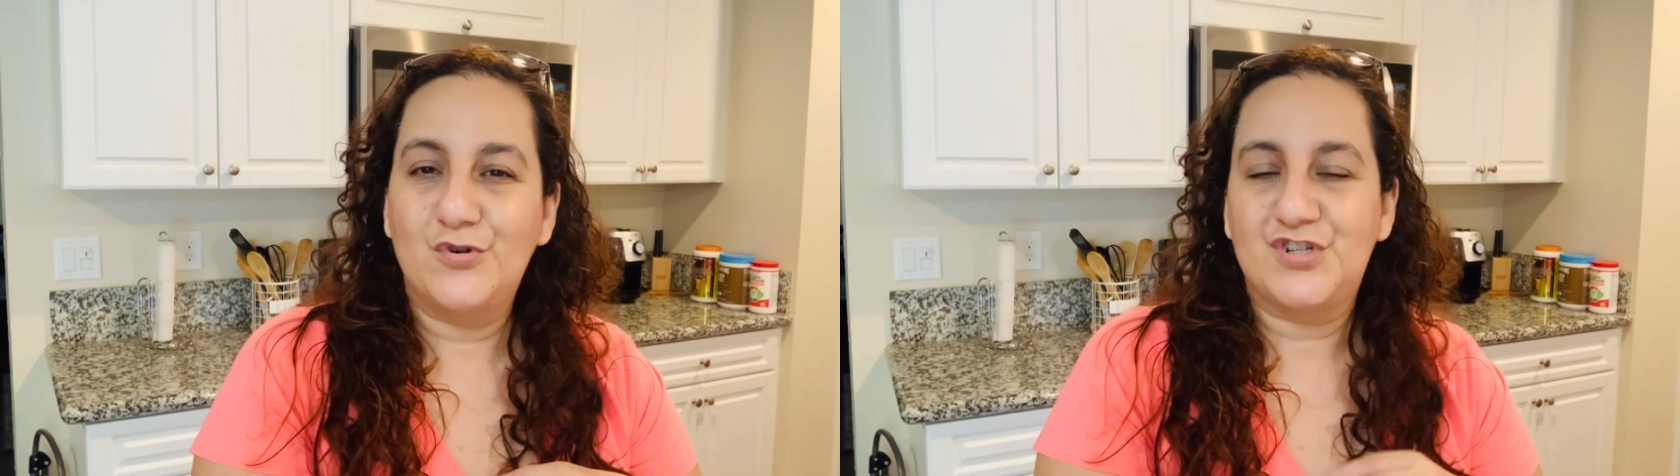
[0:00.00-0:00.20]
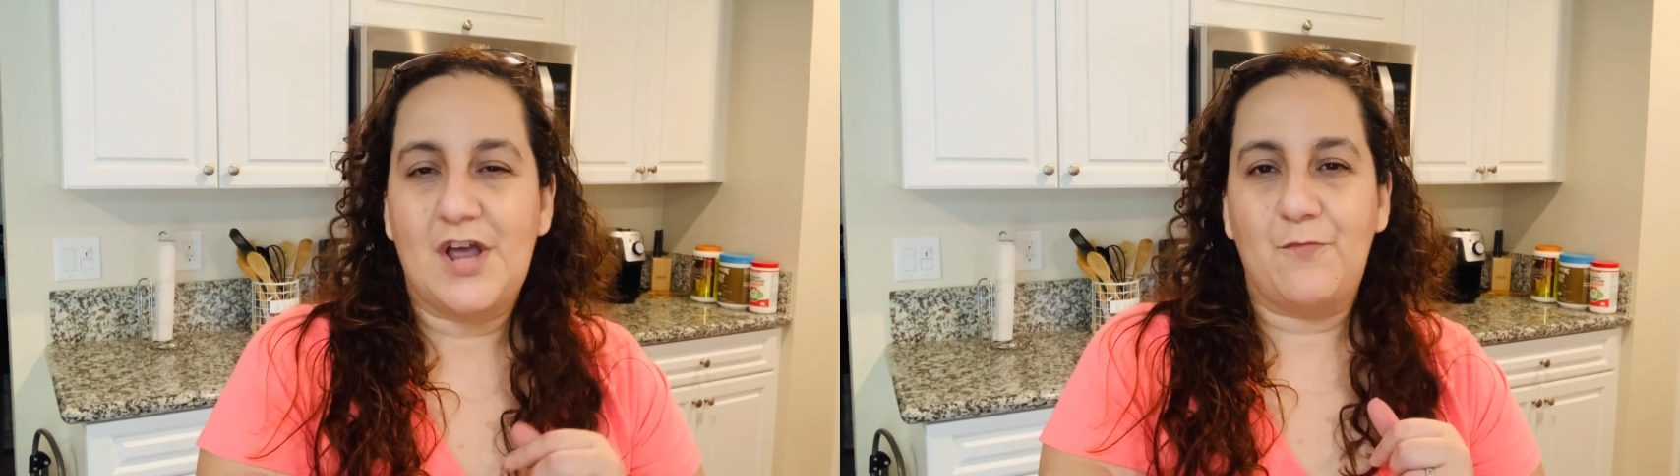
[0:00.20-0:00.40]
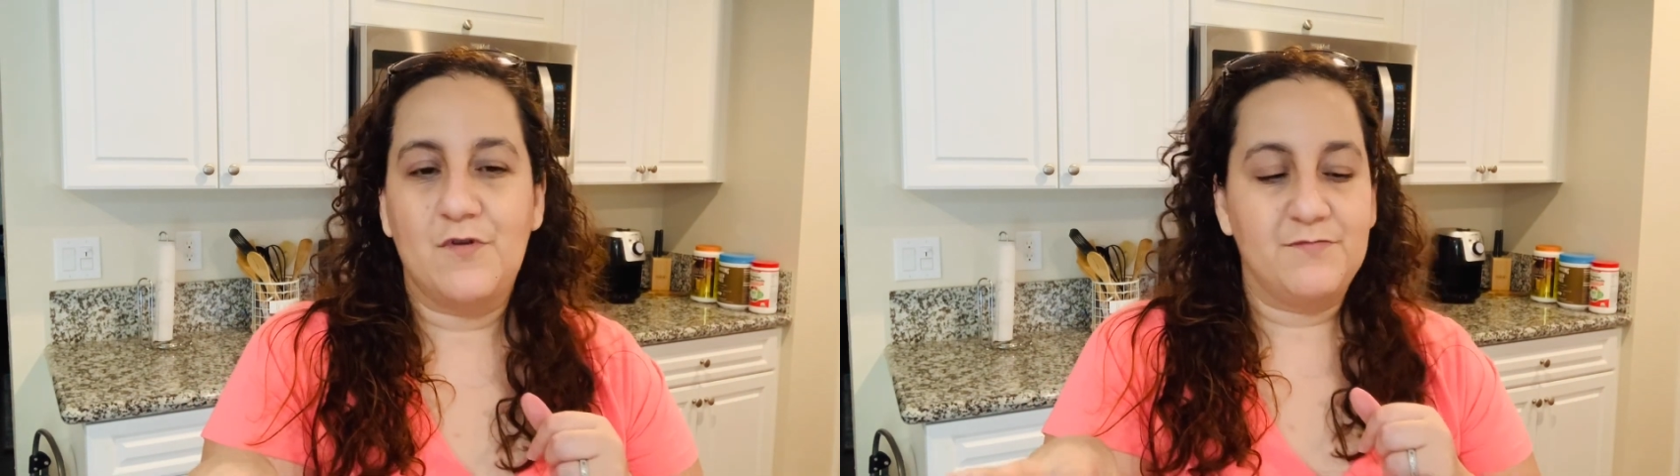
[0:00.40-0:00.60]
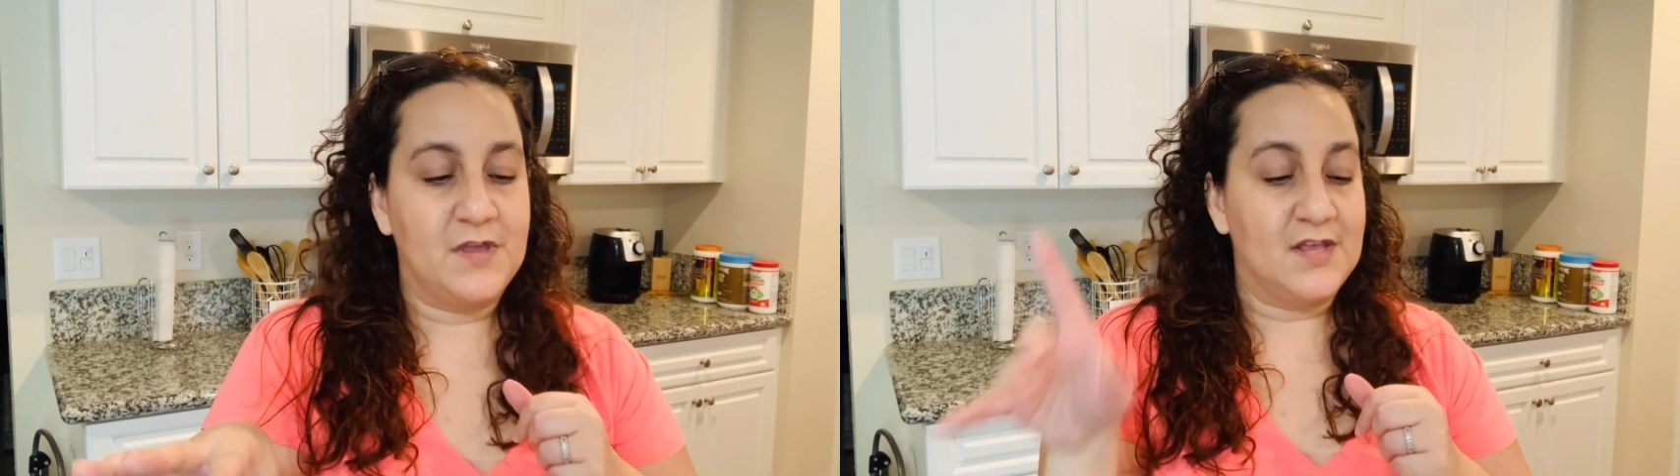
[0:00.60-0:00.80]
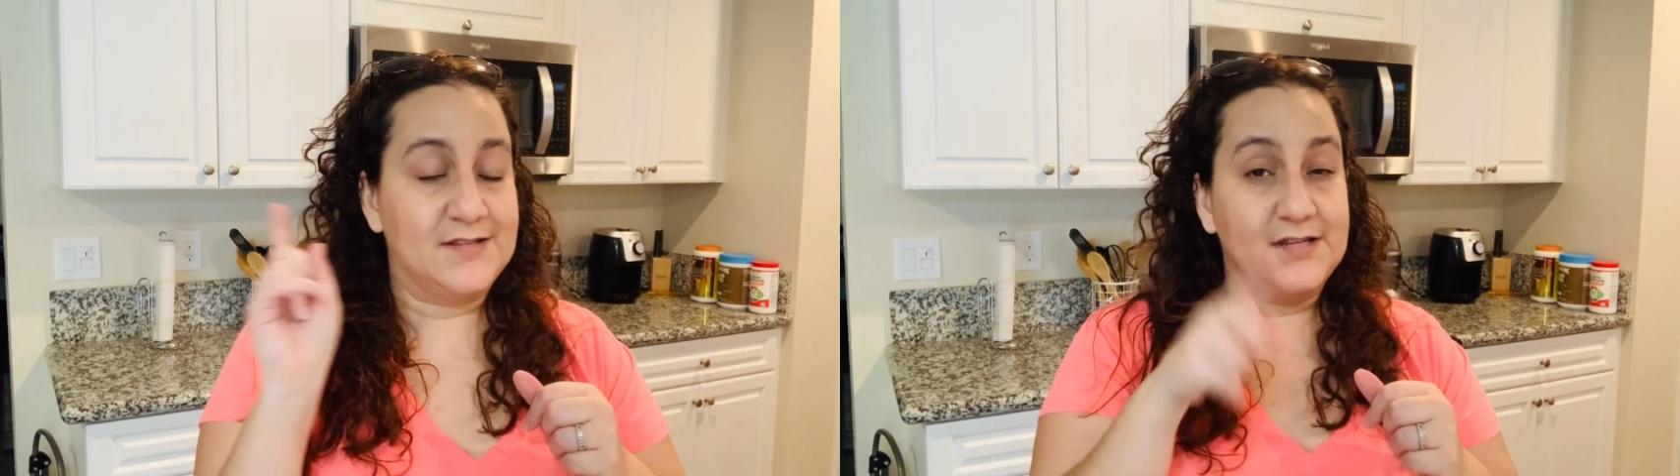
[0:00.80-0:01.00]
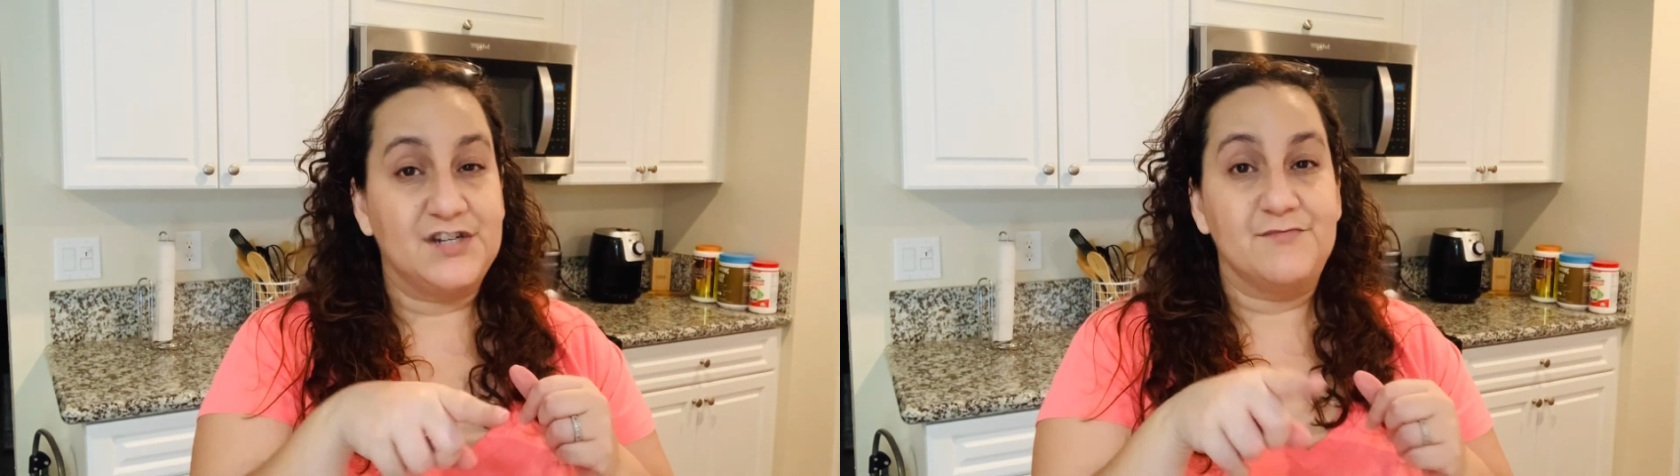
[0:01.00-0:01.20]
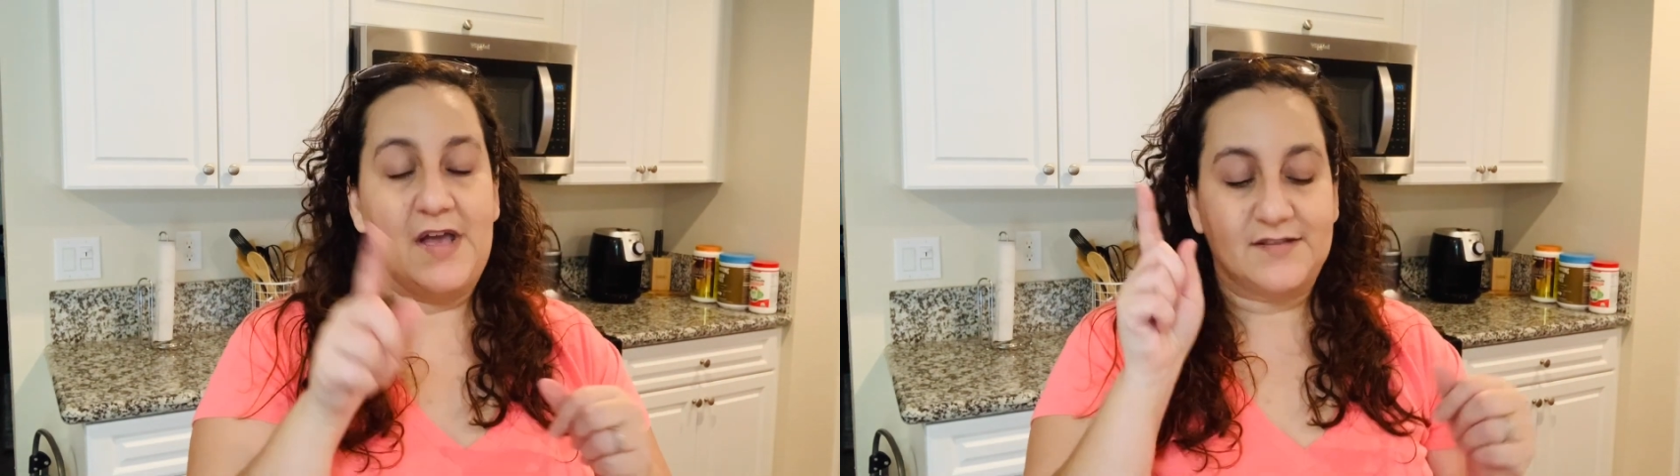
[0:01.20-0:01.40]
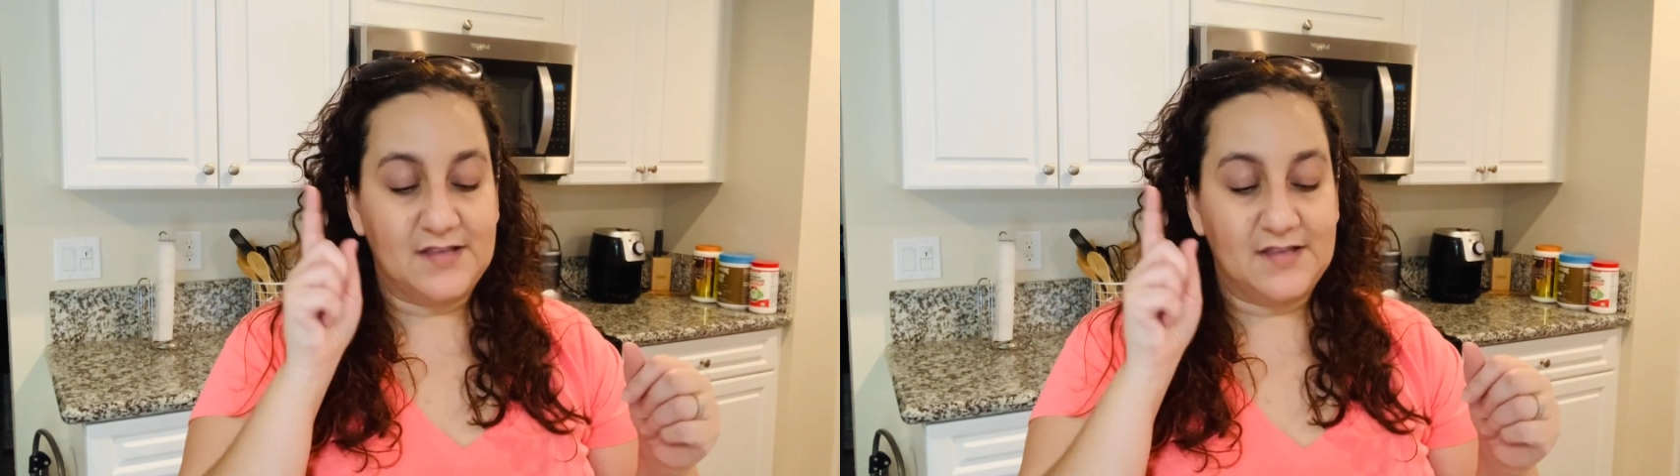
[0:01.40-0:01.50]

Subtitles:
shop with me in TJ Maxx,